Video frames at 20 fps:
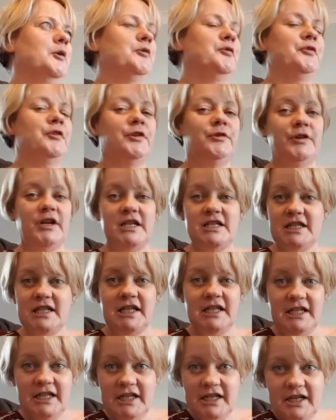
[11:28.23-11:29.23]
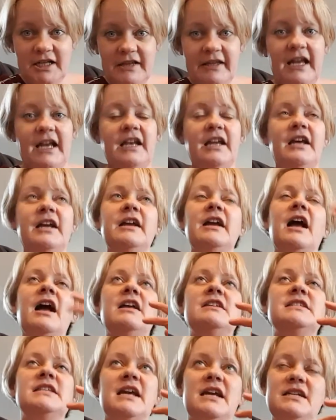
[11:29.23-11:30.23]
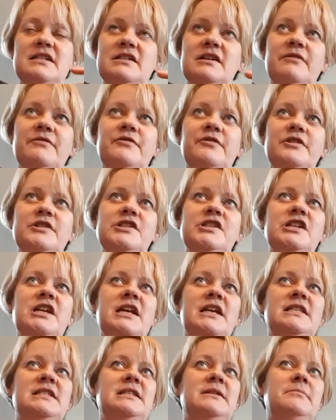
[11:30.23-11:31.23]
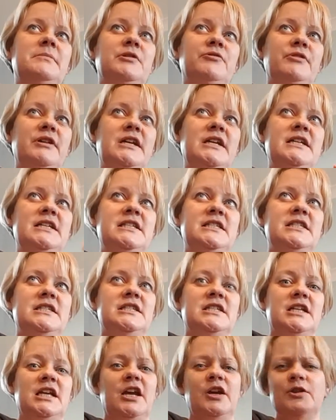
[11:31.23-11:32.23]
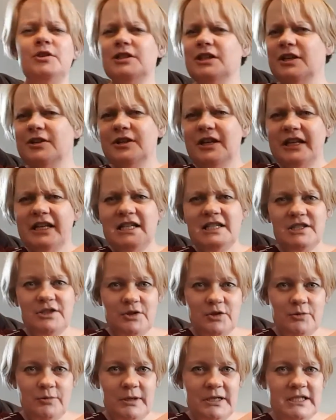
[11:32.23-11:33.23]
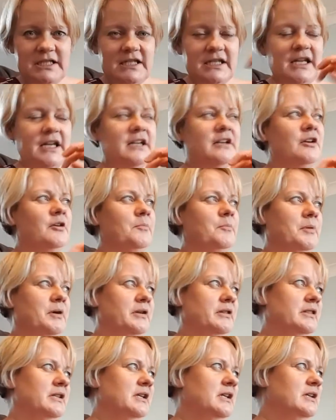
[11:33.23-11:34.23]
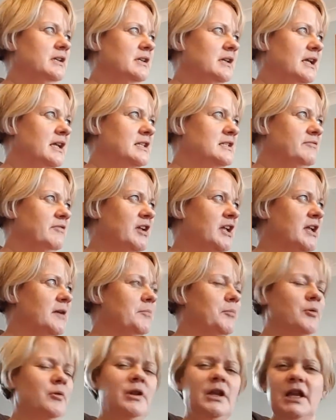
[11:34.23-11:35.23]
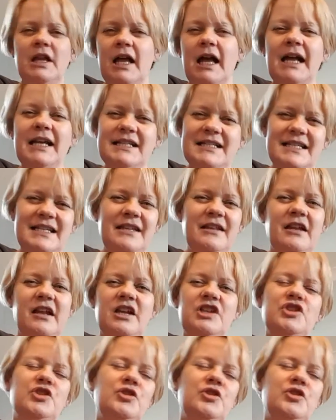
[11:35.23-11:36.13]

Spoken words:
for the rest of the year, then I signed up for Jessie Marie's countdown. I think it's to 29, her birthday in the end of April, and it's either a